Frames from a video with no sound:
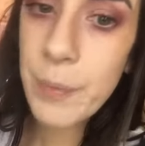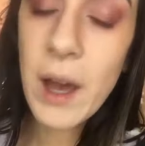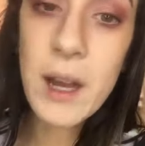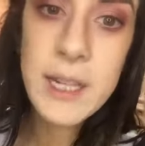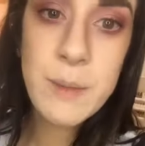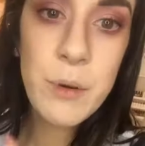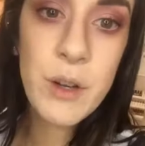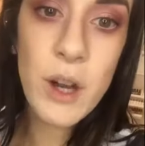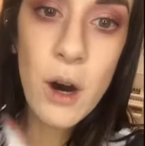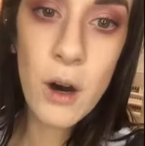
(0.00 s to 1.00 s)
I like to put
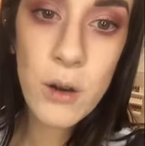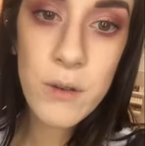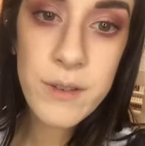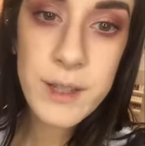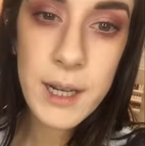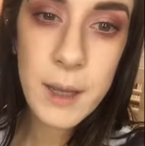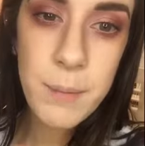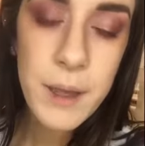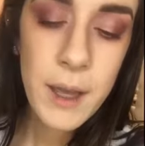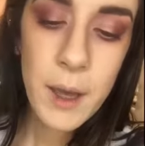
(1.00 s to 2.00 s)
it all over the lip,
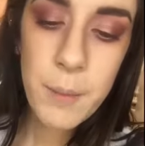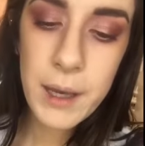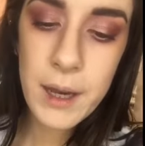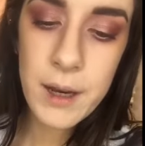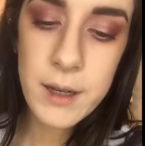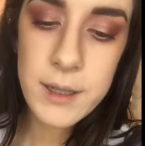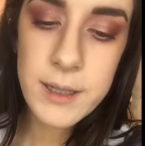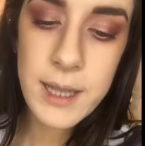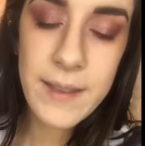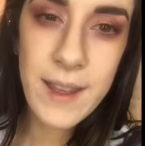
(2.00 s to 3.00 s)

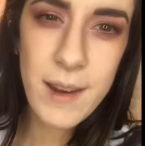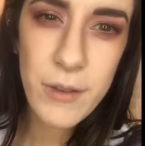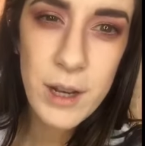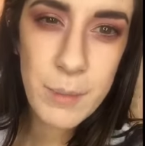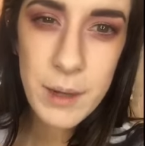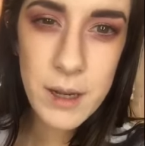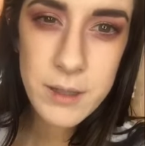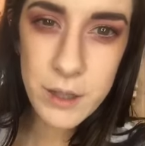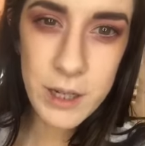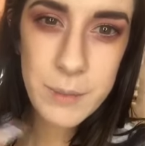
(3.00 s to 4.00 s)
because then if your lip gloss
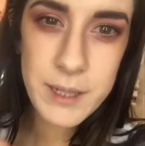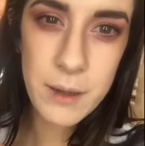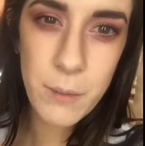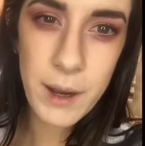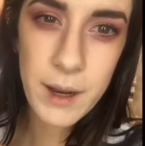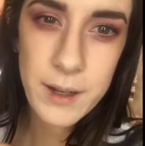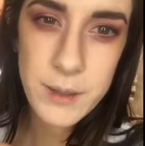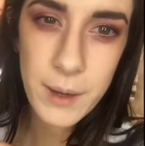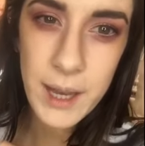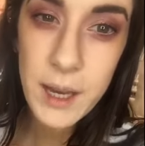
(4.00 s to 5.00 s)
or your lipstick wears
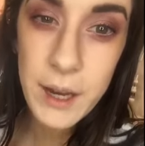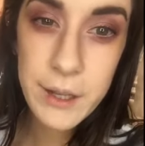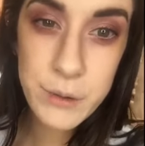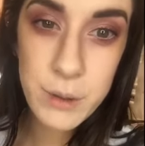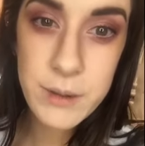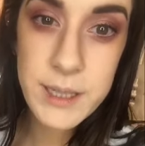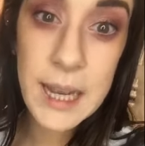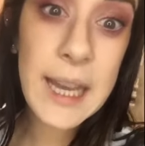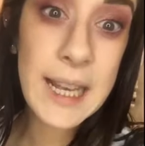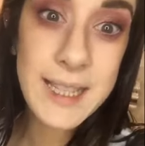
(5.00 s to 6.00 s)
away kind of throughout the day,
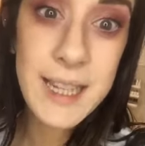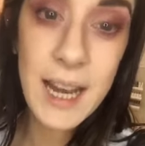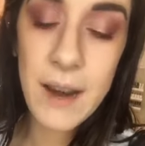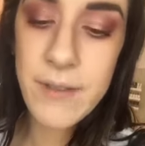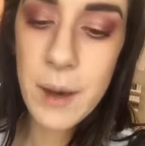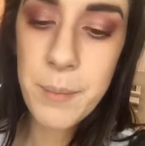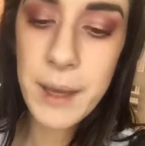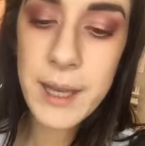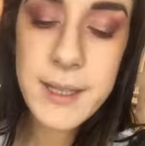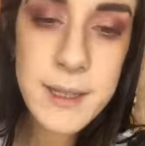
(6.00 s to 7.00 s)
you still have that
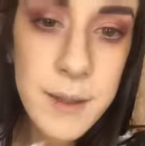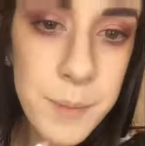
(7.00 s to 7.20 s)
base.